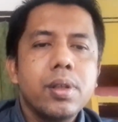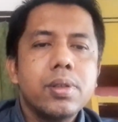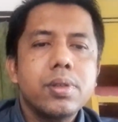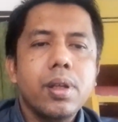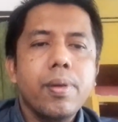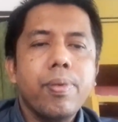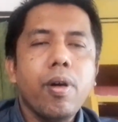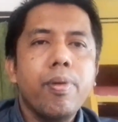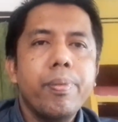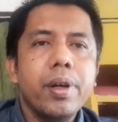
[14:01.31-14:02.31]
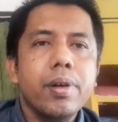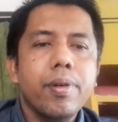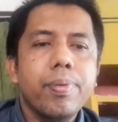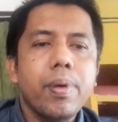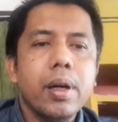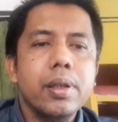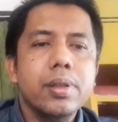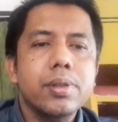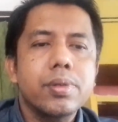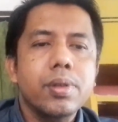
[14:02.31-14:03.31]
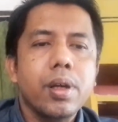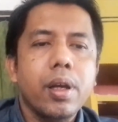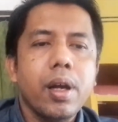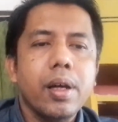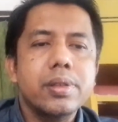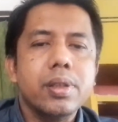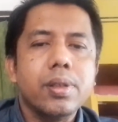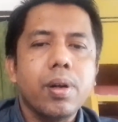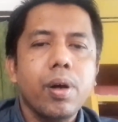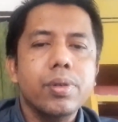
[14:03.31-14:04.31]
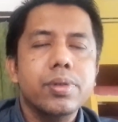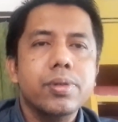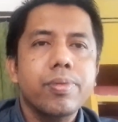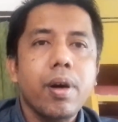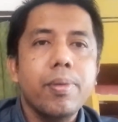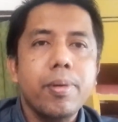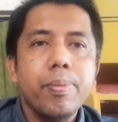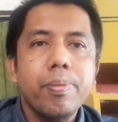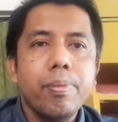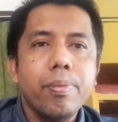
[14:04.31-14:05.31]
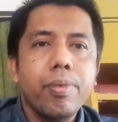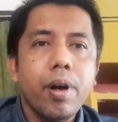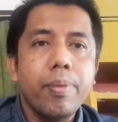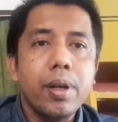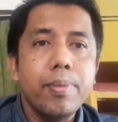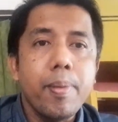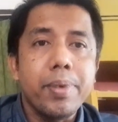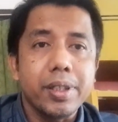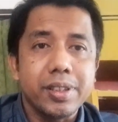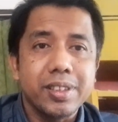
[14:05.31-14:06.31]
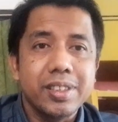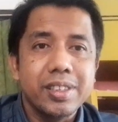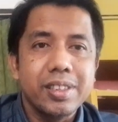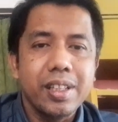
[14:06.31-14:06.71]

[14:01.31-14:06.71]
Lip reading: the involvement of parents and other close family members.